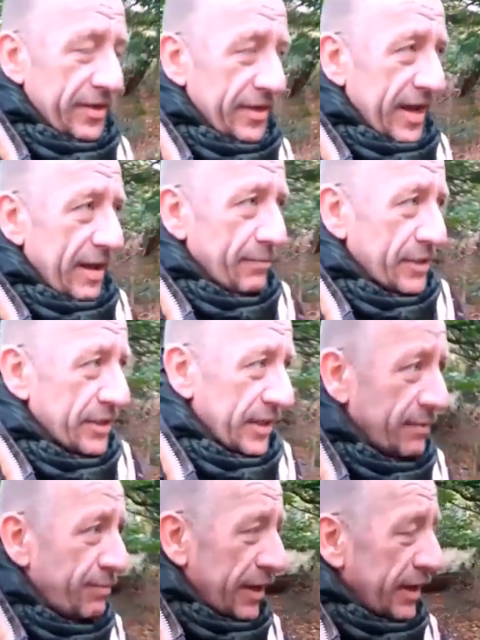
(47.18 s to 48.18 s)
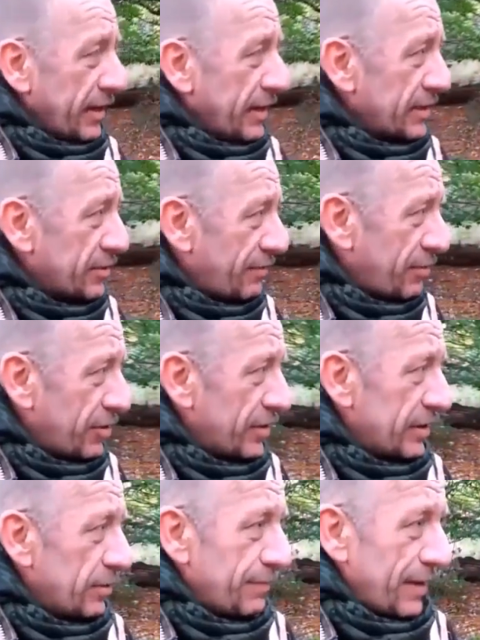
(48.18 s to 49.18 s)
than the MTP, so I put
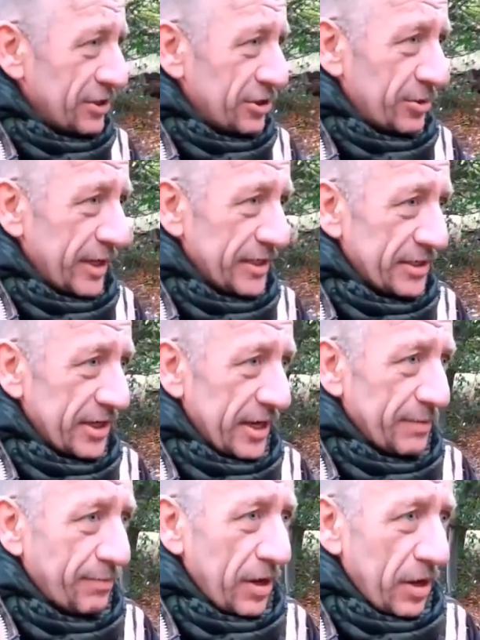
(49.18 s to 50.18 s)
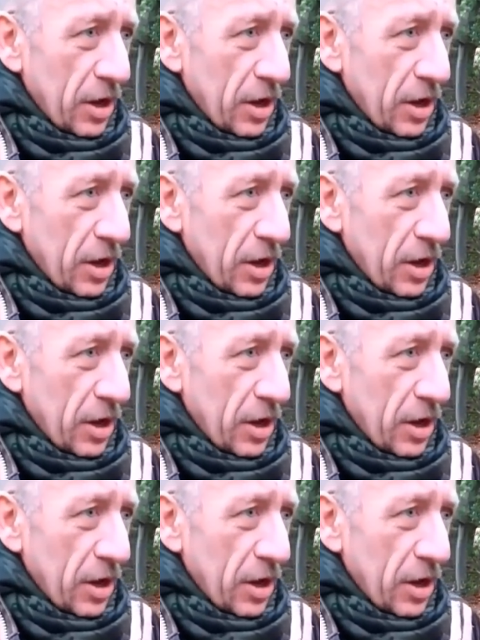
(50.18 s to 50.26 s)
a little measuring tape,